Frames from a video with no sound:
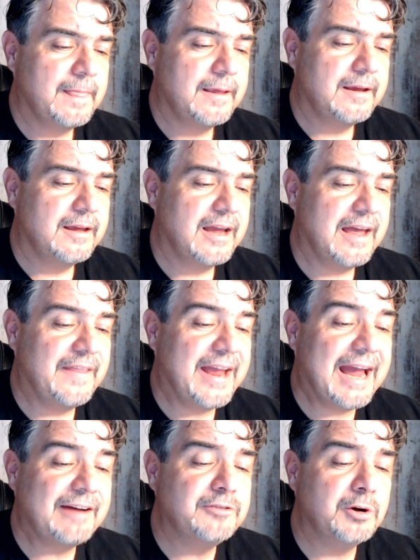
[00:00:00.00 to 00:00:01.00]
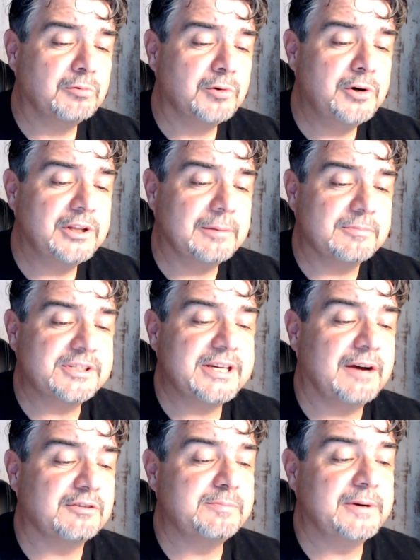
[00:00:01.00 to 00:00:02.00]
And they have no root in
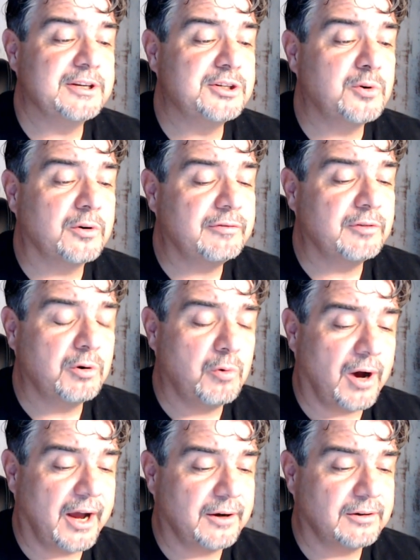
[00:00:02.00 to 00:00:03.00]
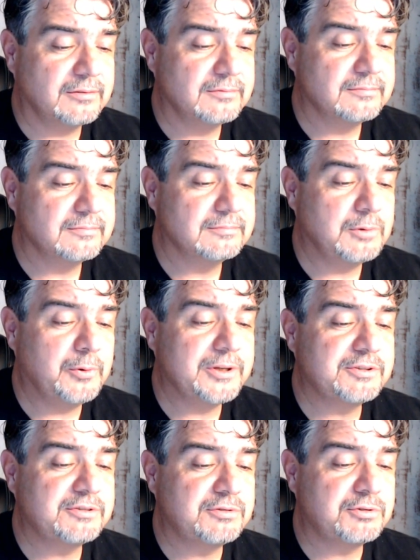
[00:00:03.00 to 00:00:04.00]
themselves, but endure for a while. But when
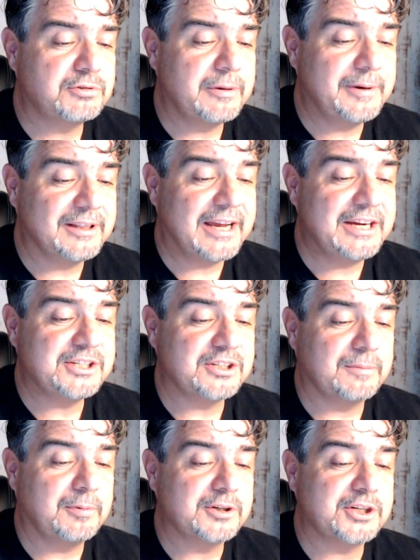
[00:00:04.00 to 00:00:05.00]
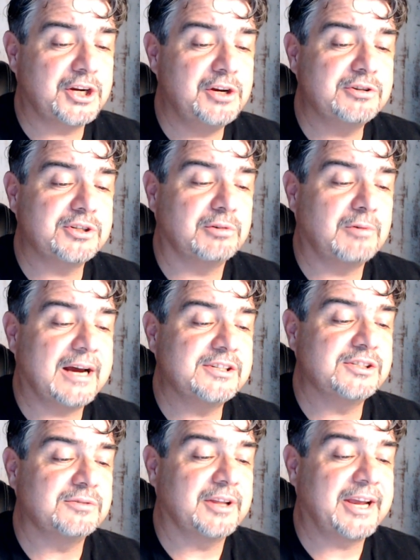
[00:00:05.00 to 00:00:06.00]
tribulation or persecution arises
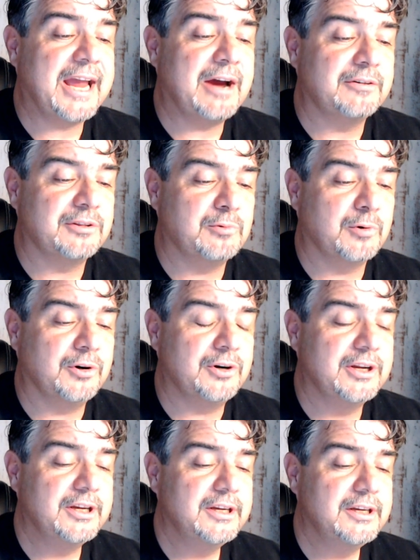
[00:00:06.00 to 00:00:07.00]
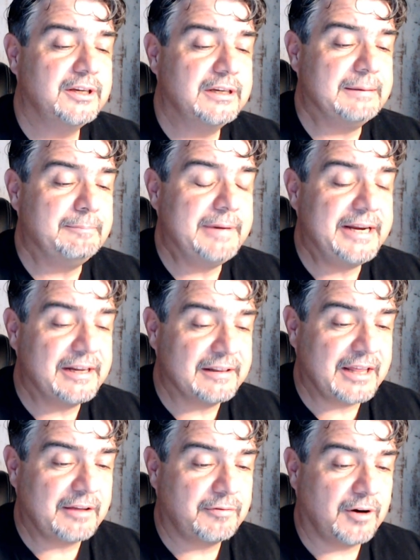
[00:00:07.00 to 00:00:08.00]
on the account of the word, immediately
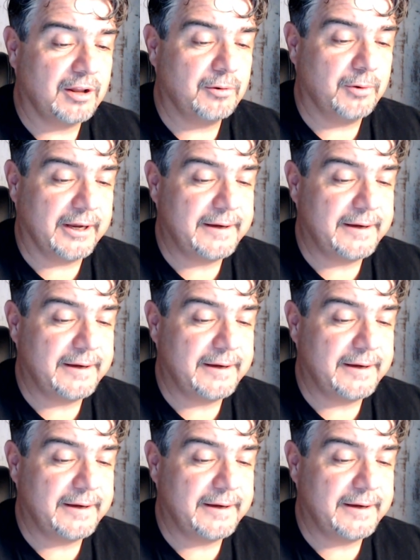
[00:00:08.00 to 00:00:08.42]
they fall away.